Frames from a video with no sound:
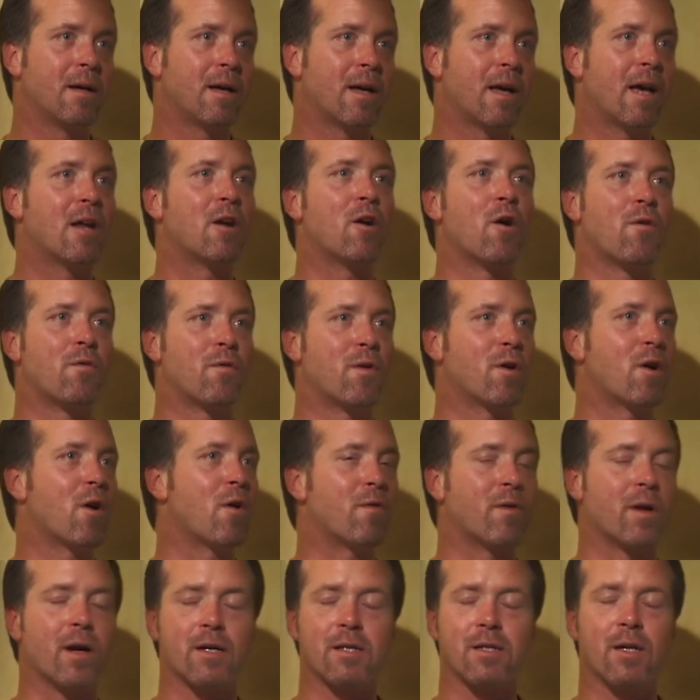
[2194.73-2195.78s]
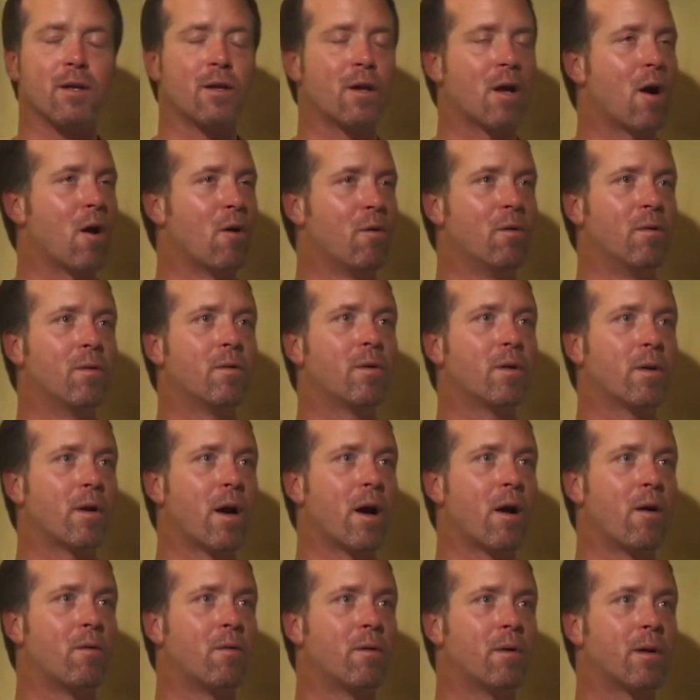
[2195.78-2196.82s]
And over and over, and I said, "No,
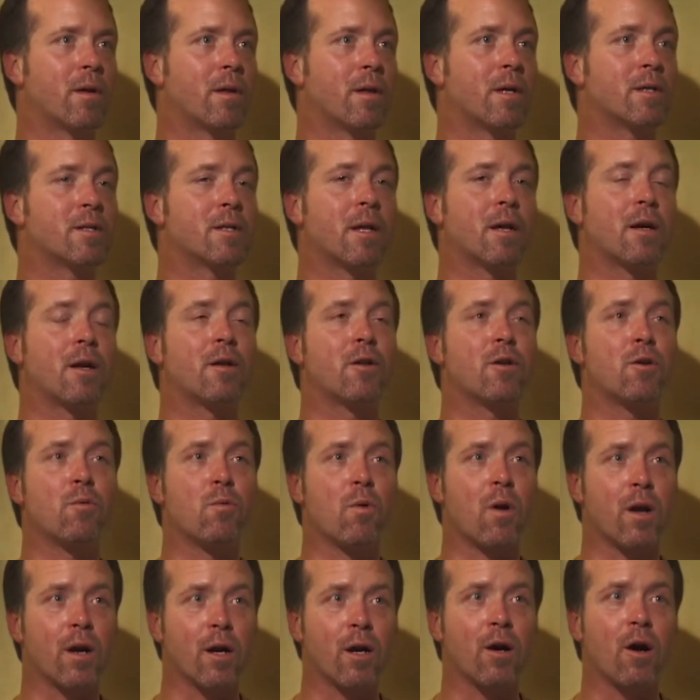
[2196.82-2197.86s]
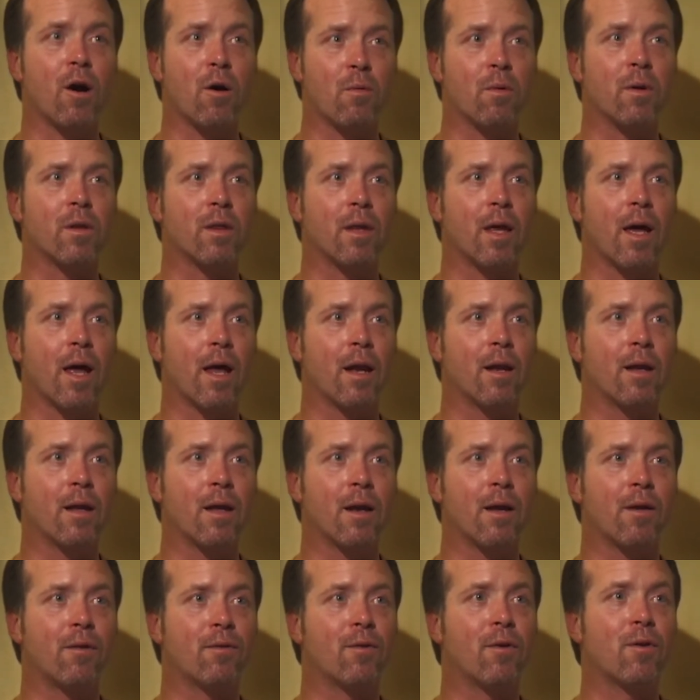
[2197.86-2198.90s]
no." And they said, "Do you want to go with that?" And
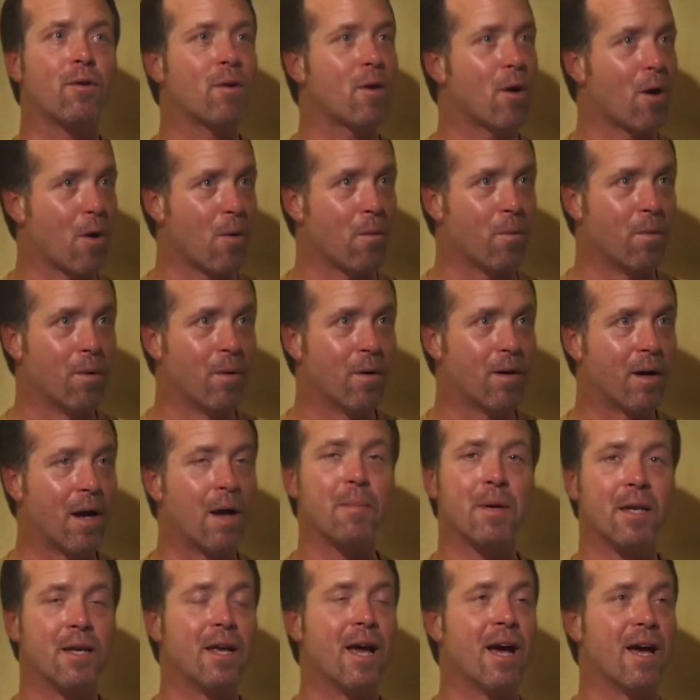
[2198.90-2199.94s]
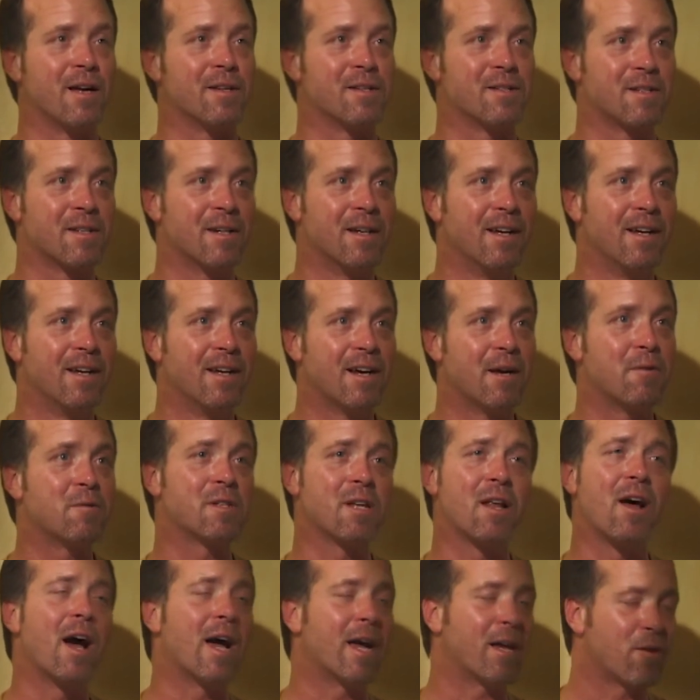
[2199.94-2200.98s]
I said, "No." I mean, yes. I was
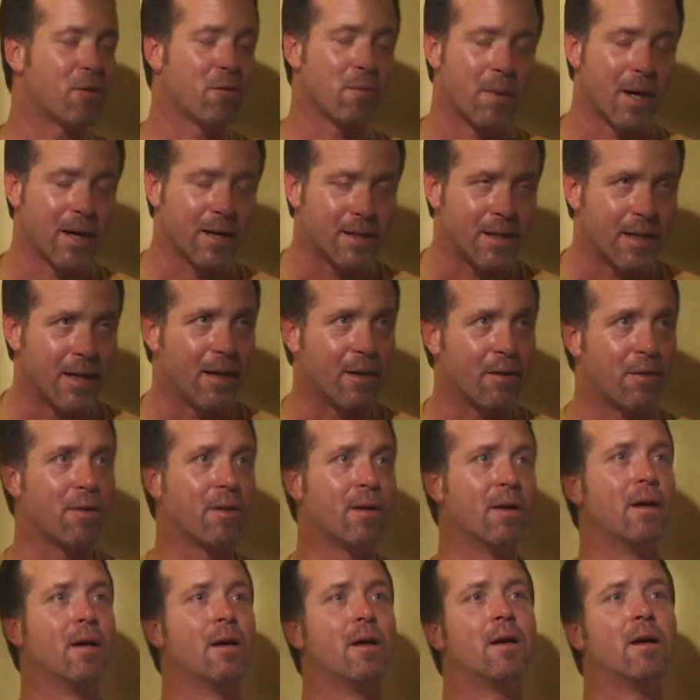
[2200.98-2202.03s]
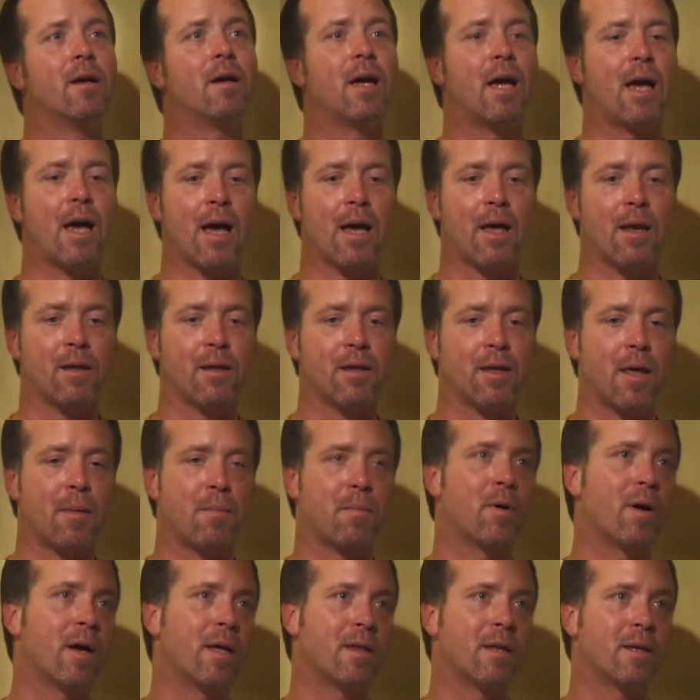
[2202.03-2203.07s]
lying through my teeth. And they
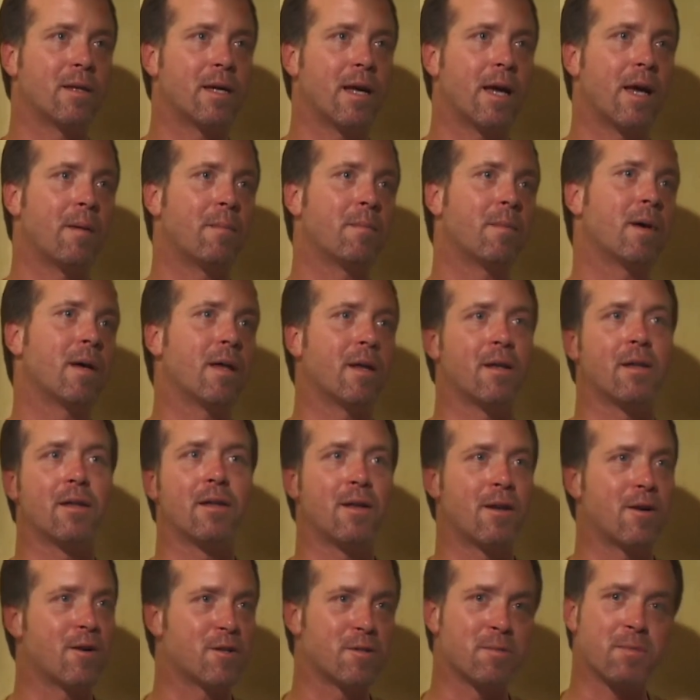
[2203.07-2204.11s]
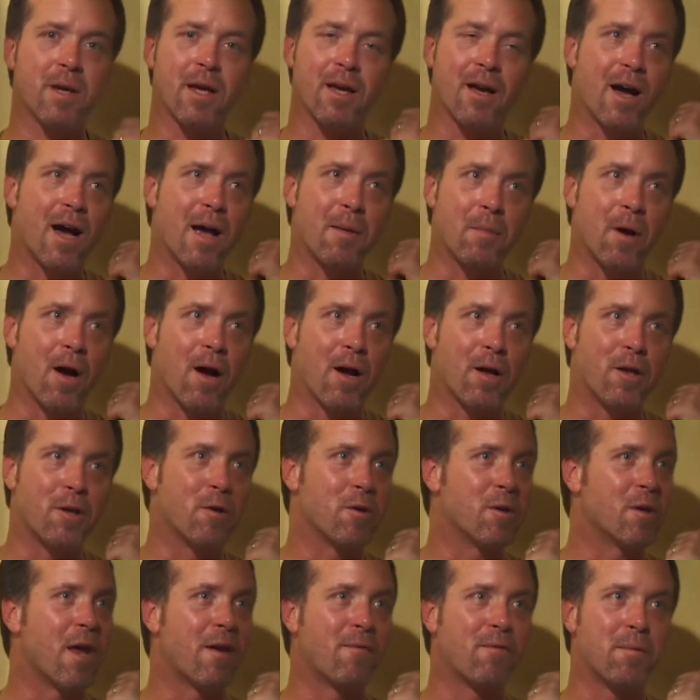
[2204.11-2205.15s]
played the tape. And here's me. Hi, Ma,
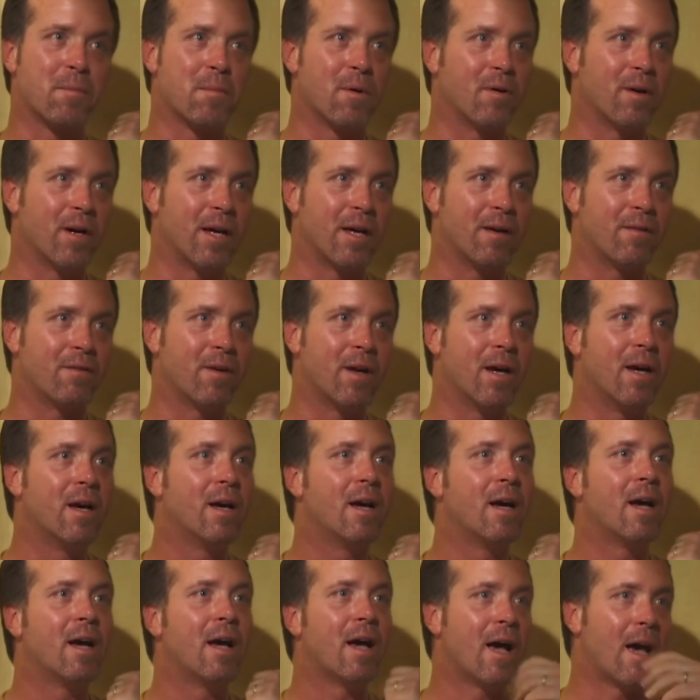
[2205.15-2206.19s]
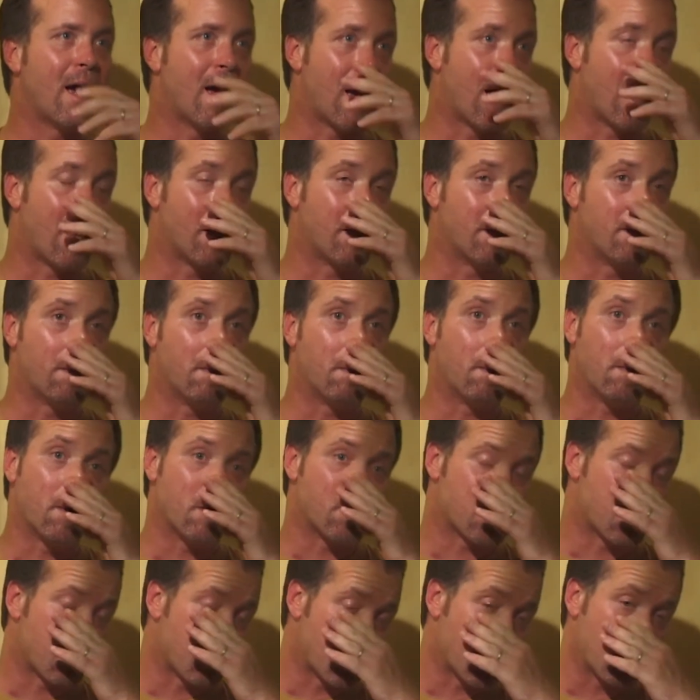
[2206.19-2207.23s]
you'll never believe. And they
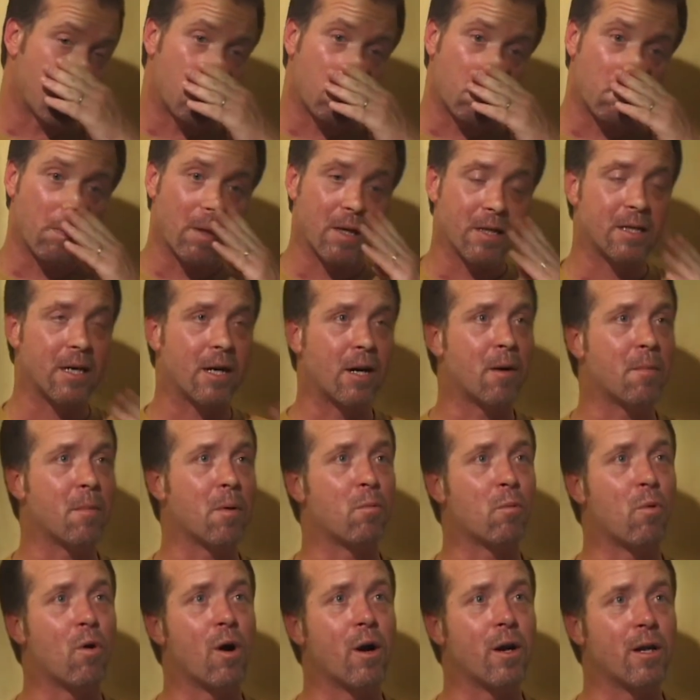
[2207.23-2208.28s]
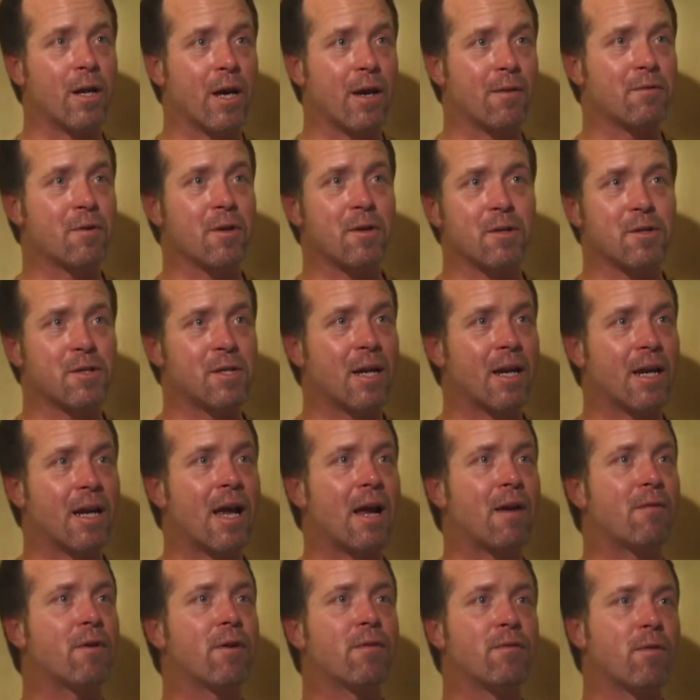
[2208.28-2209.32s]
said, they said, Airman Warren, you have to understand
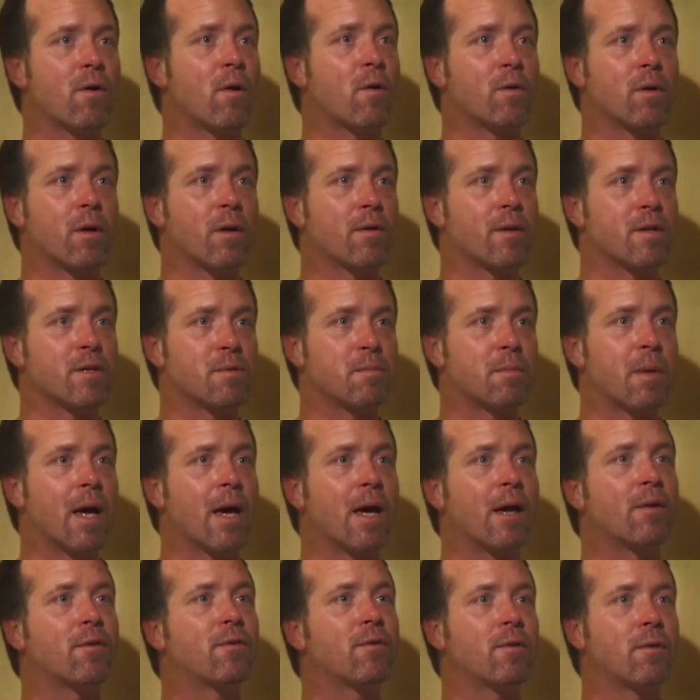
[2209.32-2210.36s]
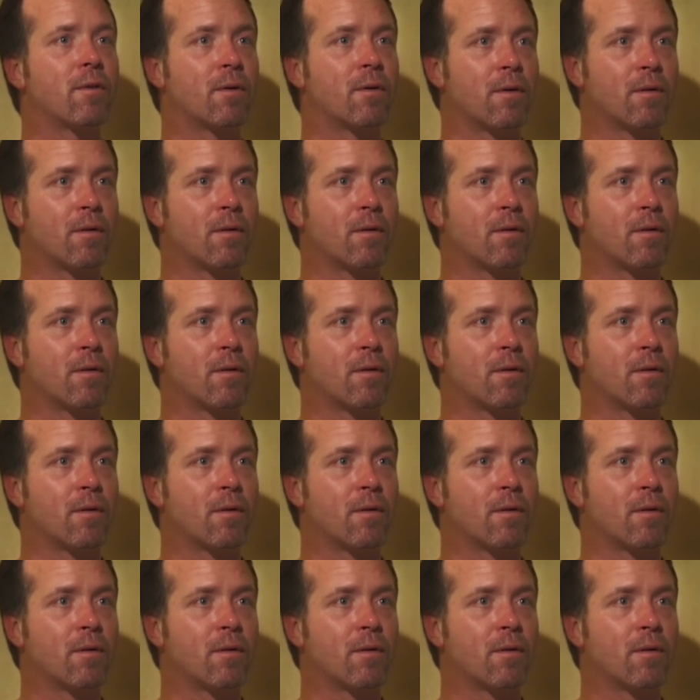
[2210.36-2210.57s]
every phone on this base